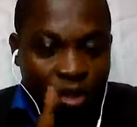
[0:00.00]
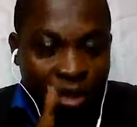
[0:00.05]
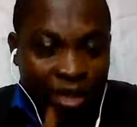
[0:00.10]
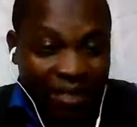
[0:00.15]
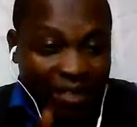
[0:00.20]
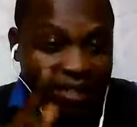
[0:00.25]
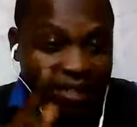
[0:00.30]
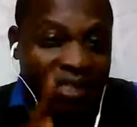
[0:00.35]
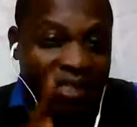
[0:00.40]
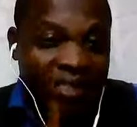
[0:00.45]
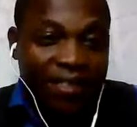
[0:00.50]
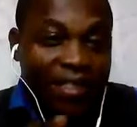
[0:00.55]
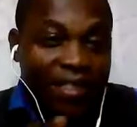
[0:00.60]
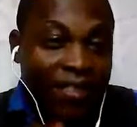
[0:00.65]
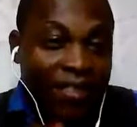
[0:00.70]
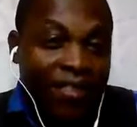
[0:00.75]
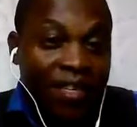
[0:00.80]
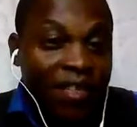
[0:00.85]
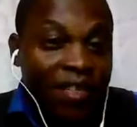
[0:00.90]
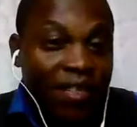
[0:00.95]
Trust
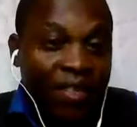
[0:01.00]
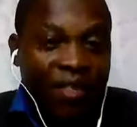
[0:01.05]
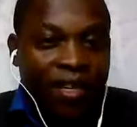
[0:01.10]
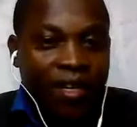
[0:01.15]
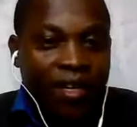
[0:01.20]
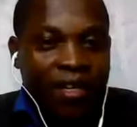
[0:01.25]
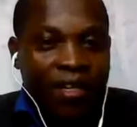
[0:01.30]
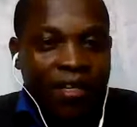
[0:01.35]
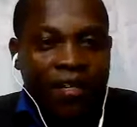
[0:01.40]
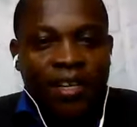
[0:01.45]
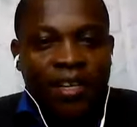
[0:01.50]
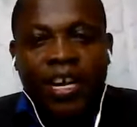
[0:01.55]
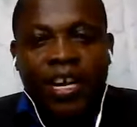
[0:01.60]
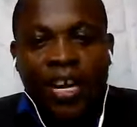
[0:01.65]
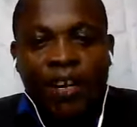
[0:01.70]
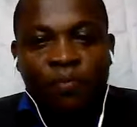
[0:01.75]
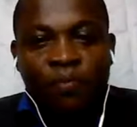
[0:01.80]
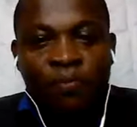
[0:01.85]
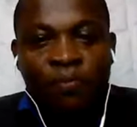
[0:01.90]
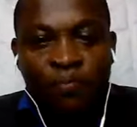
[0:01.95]
is essential,
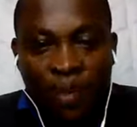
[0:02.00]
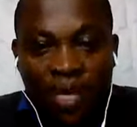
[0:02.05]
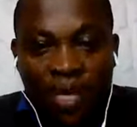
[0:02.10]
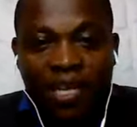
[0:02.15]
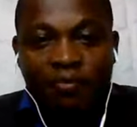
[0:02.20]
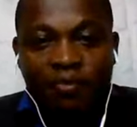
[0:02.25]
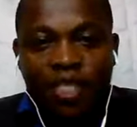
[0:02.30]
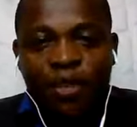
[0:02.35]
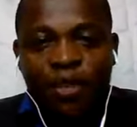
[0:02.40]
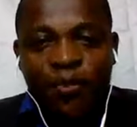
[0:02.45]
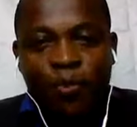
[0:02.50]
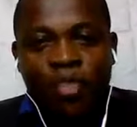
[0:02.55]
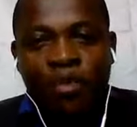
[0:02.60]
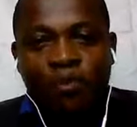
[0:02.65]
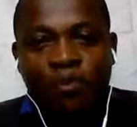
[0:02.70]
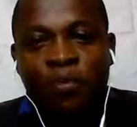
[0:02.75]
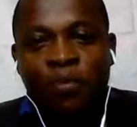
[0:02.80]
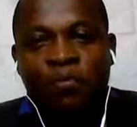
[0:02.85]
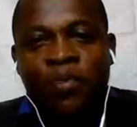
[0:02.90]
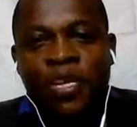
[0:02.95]
and being
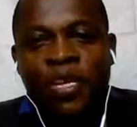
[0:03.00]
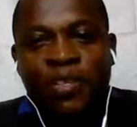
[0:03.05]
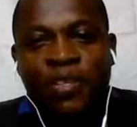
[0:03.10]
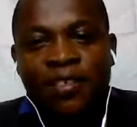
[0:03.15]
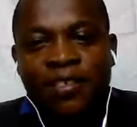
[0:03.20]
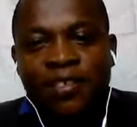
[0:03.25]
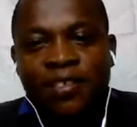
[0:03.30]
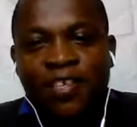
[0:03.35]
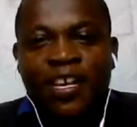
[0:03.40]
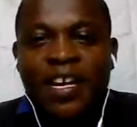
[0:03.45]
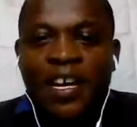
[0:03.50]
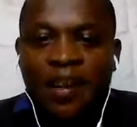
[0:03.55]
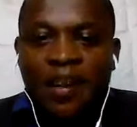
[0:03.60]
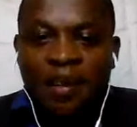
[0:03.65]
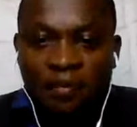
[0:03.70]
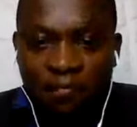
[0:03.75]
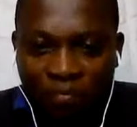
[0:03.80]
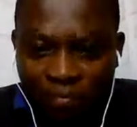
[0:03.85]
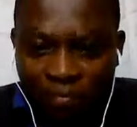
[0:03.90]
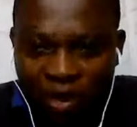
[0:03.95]
responsible means
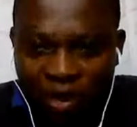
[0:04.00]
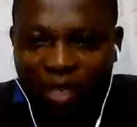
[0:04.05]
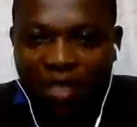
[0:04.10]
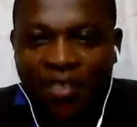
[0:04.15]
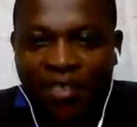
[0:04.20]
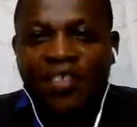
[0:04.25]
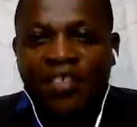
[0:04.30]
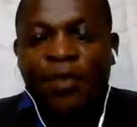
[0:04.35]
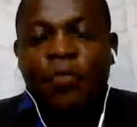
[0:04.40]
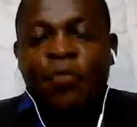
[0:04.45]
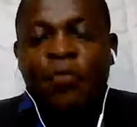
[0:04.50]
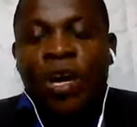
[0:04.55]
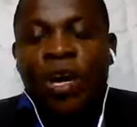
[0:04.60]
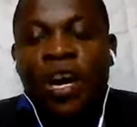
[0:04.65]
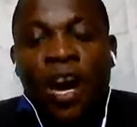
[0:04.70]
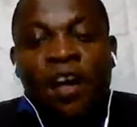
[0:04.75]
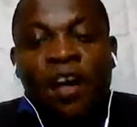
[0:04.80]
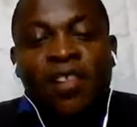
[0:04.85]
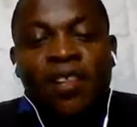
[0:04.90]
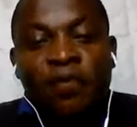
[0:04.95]
being
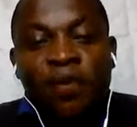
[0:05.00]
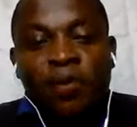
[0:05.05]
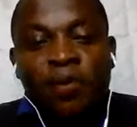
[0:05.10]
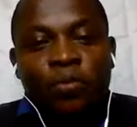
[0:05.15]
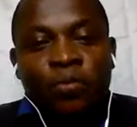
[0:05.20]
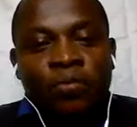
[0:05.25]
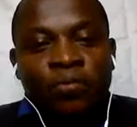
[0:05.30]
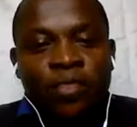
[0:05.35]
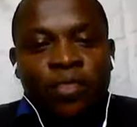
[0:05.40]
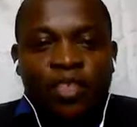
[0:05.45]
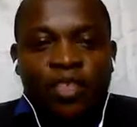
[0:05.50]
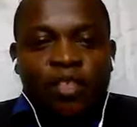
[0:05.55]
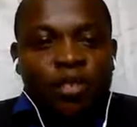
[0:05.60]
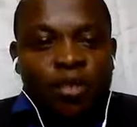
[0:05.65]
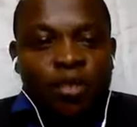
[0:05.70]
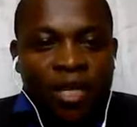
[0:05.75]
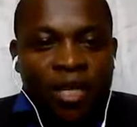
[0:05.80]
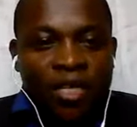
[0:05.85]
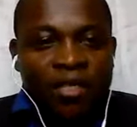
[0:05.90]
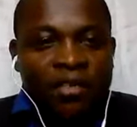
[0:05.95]
someone other people
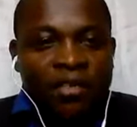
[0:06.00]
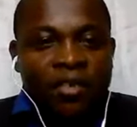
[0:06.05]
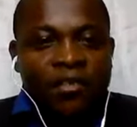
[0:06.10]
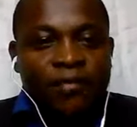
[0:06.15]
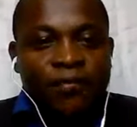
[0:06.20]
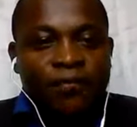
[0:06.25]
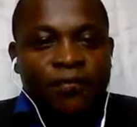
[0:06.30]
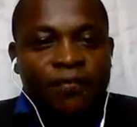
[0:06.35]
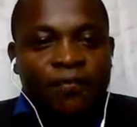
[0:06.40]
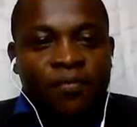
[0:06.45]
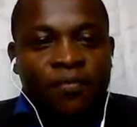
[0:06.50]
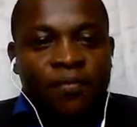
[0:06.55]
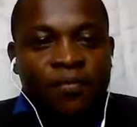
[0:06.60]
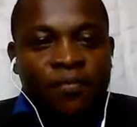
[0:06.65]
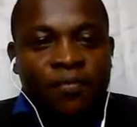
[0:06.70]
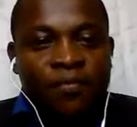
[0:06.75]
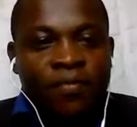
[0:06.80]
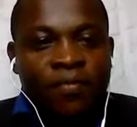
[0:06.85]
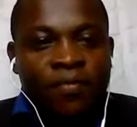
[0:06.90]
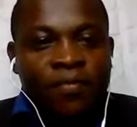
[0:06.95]
can trust.
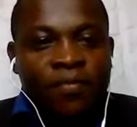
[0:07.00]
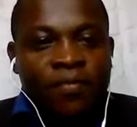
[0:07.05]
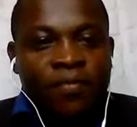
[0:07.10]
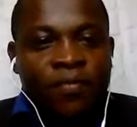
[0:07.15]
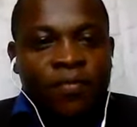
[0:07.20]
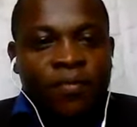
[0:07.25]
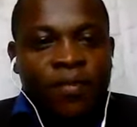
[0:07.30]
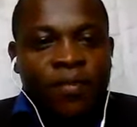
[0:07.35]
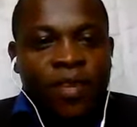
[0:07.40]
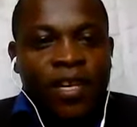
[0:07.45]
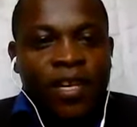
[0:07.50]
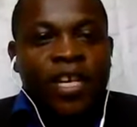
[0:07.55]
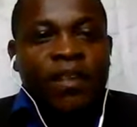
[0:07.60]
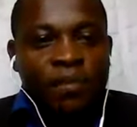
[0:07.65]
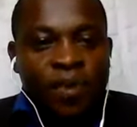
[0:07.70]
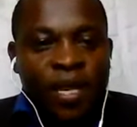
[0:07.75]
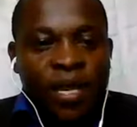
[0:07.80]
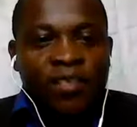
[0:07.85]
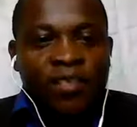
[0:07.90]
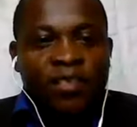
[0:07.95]

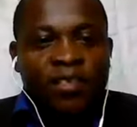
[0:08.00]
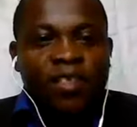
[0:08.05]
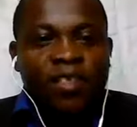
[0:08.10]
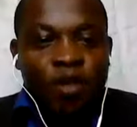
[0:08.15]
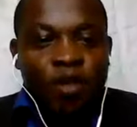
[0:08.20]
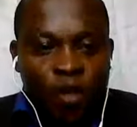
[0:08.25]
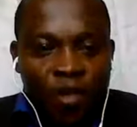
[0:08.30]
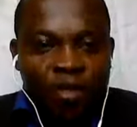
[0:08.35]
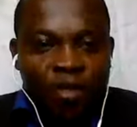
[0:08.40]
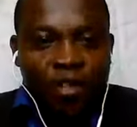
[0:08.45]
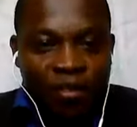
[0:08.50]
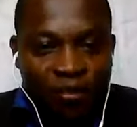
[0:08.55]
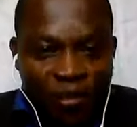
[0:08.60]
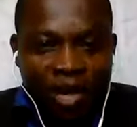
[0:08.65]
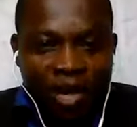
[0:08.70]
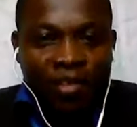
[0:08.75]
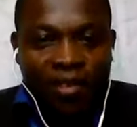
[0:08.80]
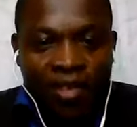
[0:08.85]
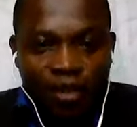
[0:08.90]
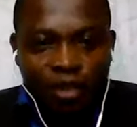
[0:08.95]
It means knowing
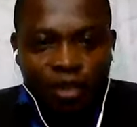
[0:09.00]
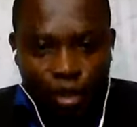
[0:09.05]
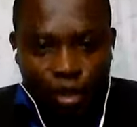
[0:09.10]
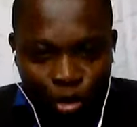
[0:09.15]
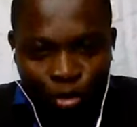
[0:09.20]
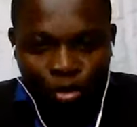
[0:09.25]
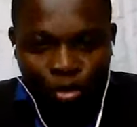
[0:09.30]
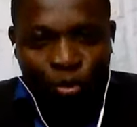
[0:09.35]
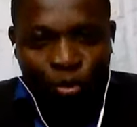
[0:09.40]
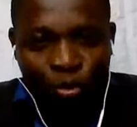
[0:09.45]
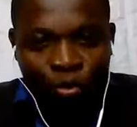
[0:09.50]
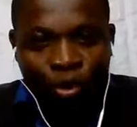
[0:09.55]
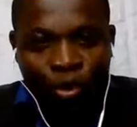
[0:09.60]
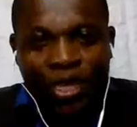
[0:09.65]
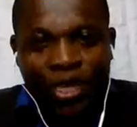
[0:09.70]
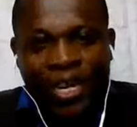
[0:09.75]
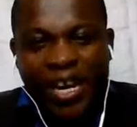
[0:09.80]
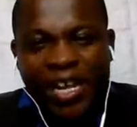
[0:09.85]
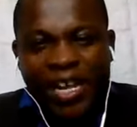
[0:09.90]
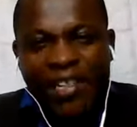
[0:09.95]
the right thing to
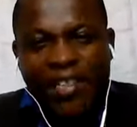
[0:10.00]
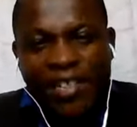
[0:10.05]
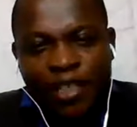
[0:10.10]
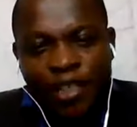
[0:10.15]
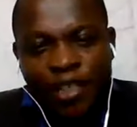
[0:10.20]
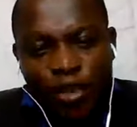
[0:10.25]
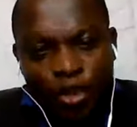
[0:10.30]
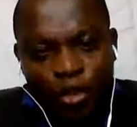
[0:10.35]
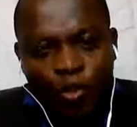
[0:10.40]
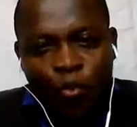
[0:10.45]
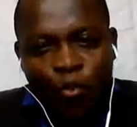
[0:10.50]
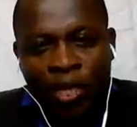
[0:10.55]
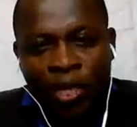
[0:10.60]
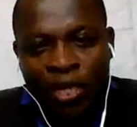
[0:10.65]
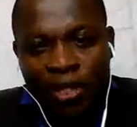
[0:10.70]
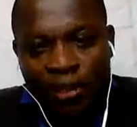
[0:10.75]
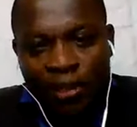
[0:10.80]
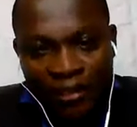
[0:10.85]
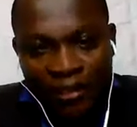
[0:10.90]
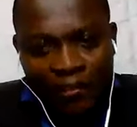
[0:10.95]
do and then
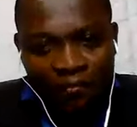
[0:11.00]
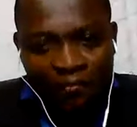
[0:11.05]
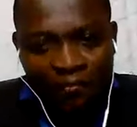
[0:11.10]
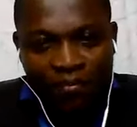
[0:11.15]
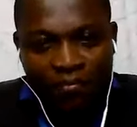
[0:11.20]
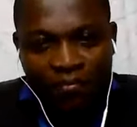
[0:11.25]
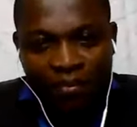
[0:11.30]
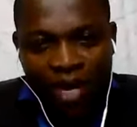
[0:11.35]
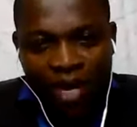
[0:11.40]
doing it.